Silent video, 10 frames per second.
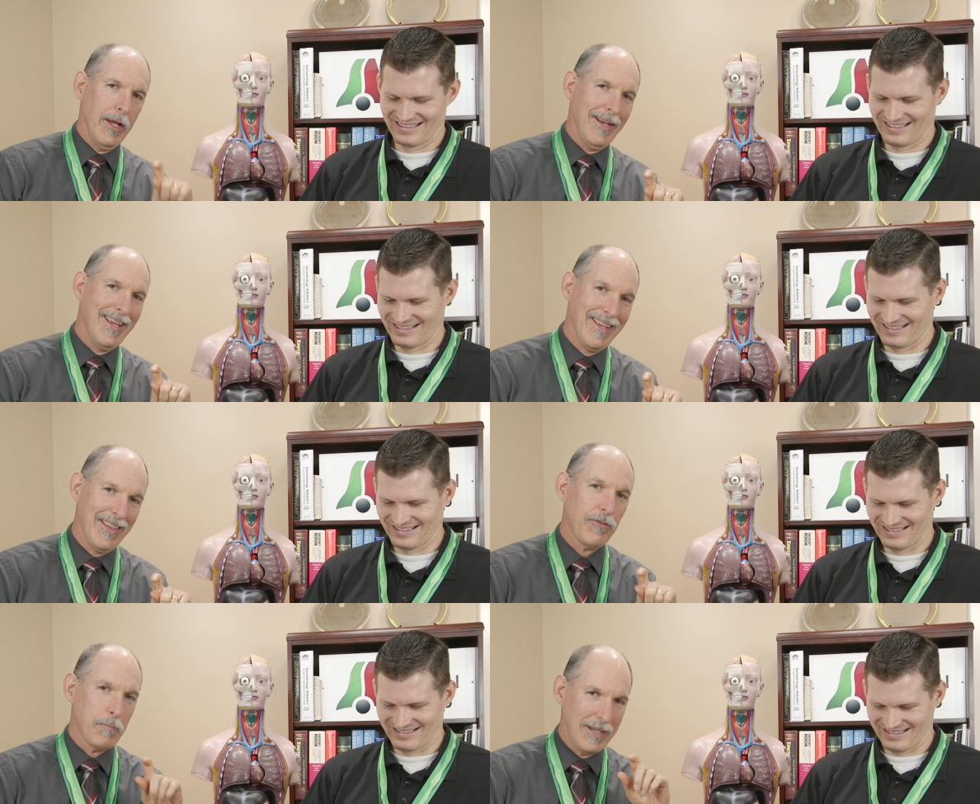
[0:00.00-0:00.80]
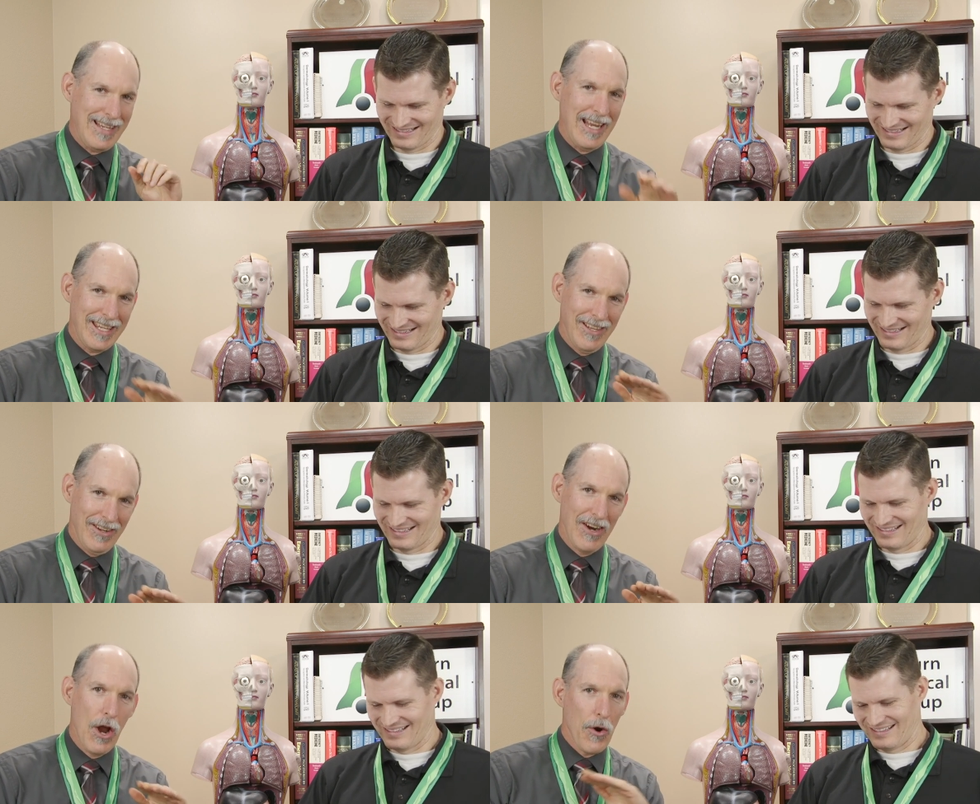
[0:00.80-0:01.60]
Speaker 1: run, this
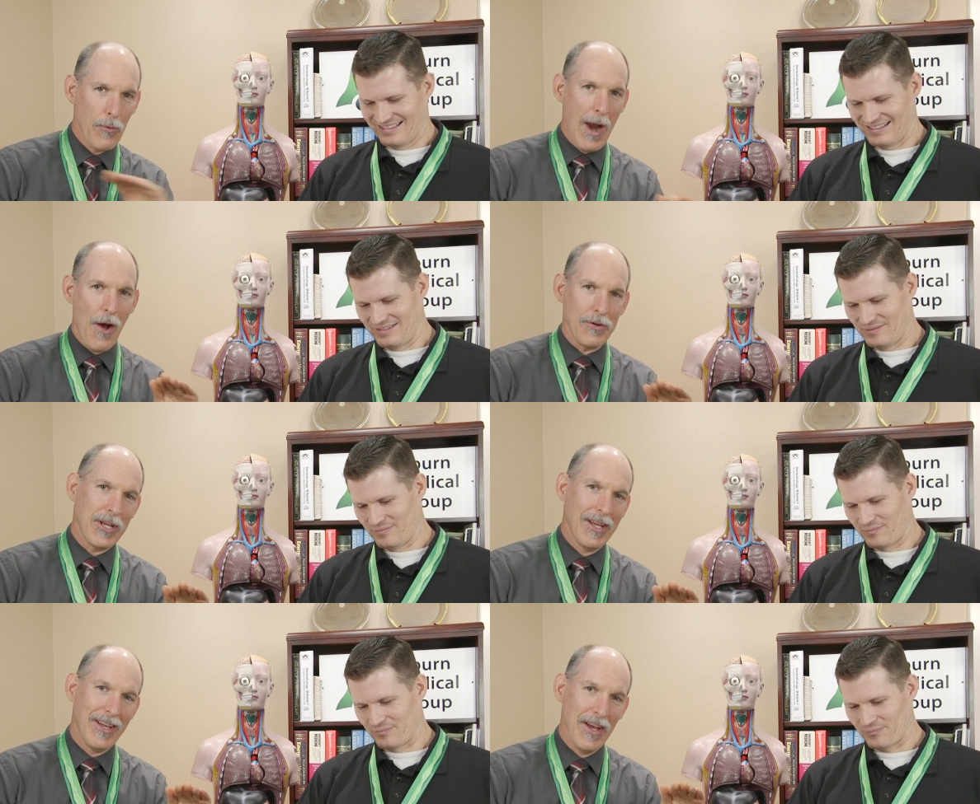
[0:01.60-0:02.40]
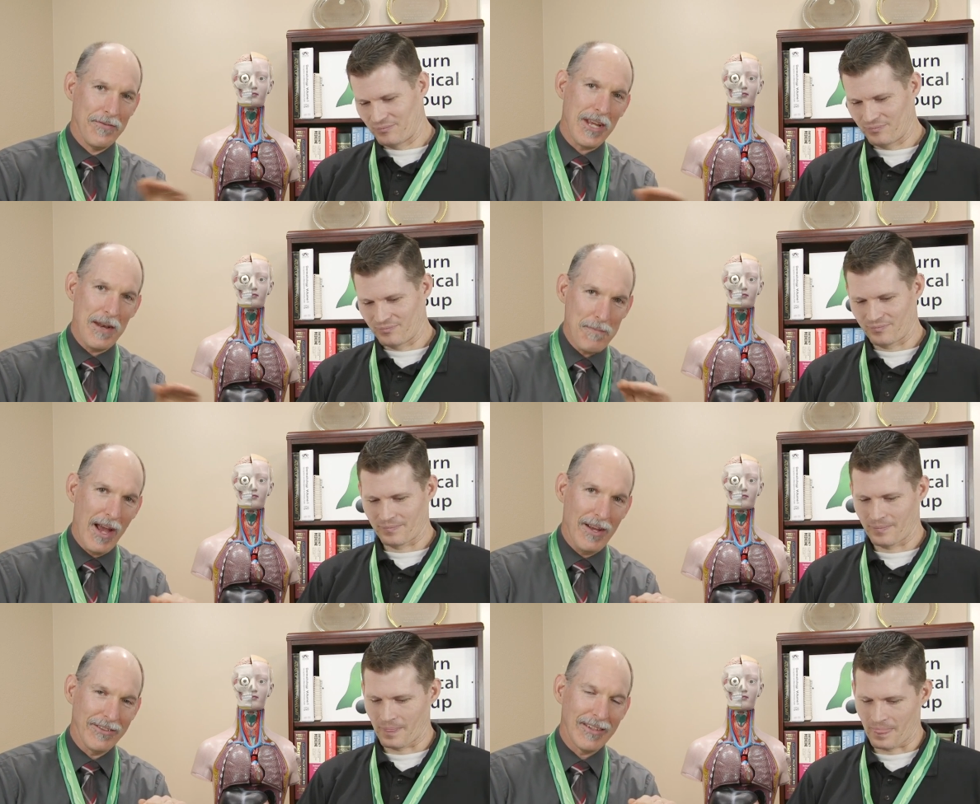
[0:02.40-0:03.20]
particular route of 10
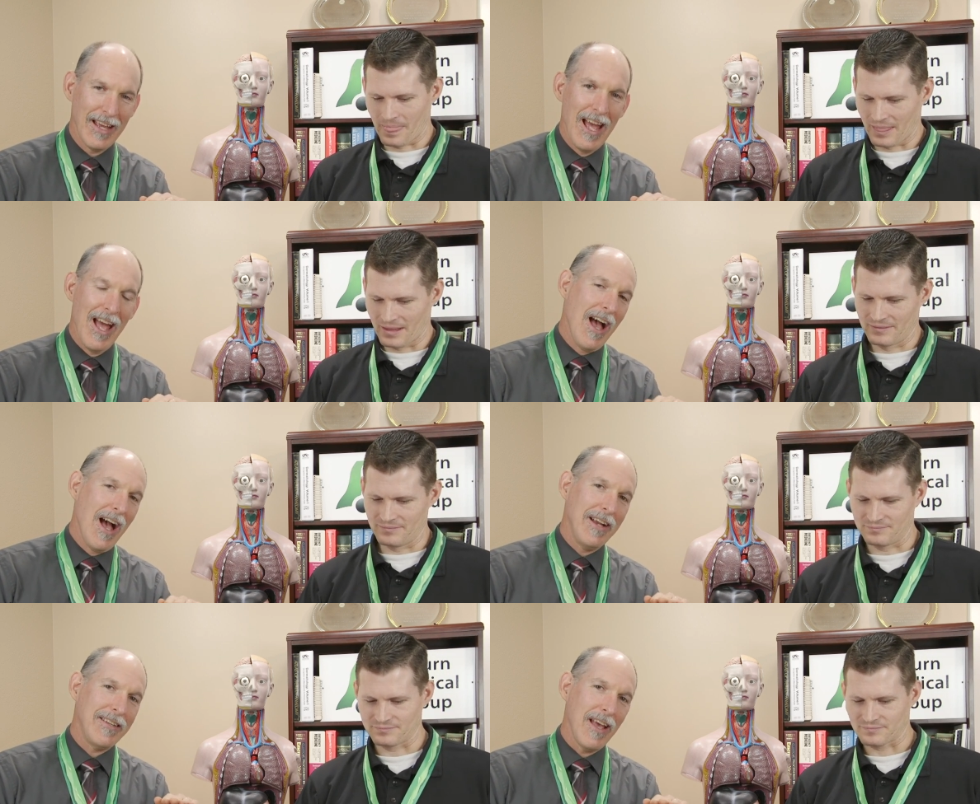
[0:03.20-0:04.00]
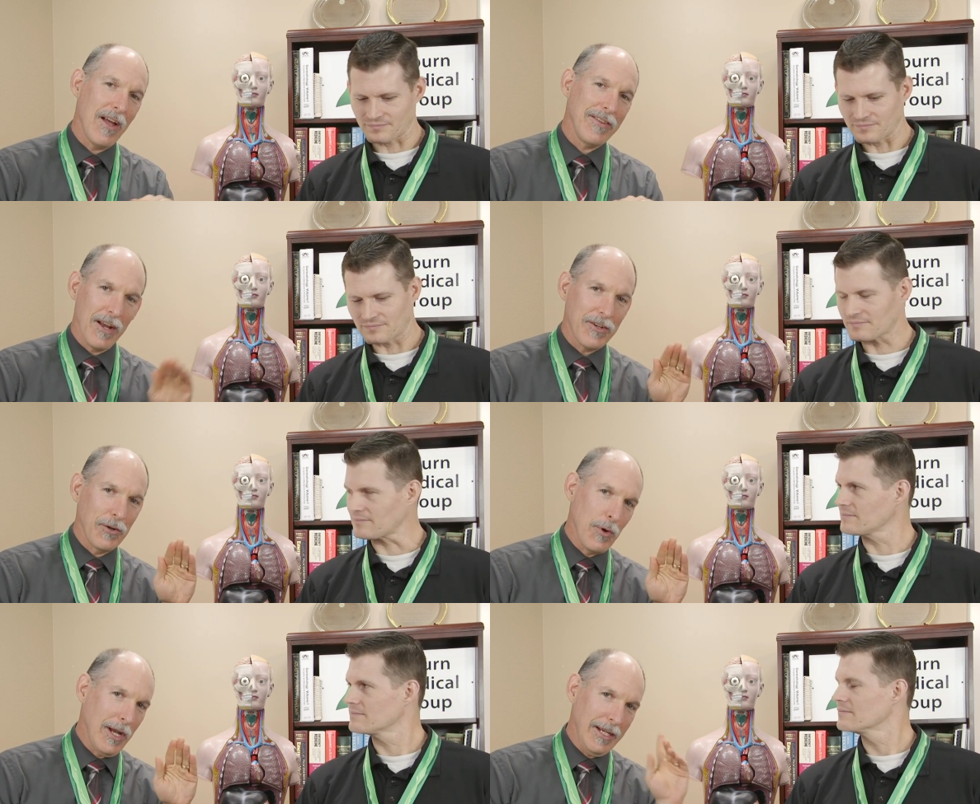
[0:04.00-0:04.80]
miles, I tell Dr.
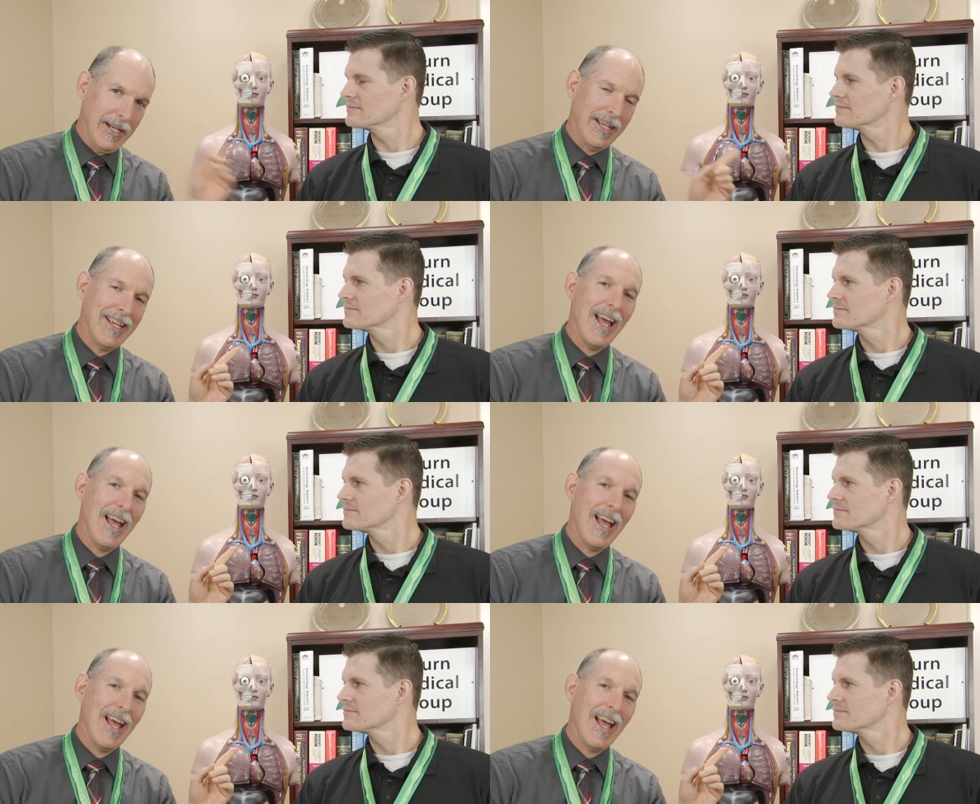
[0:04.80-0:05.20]
Gawayne,